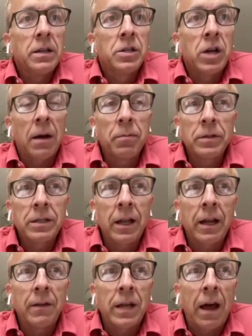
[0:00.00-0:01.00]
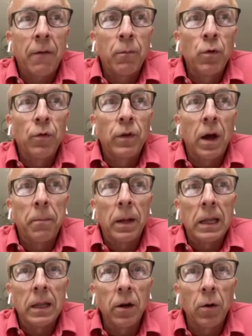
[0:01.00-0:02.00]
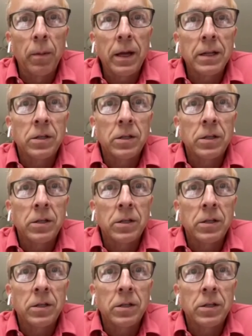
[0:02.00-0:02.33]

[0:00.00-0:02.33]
Jobless claims have moved up a little bit,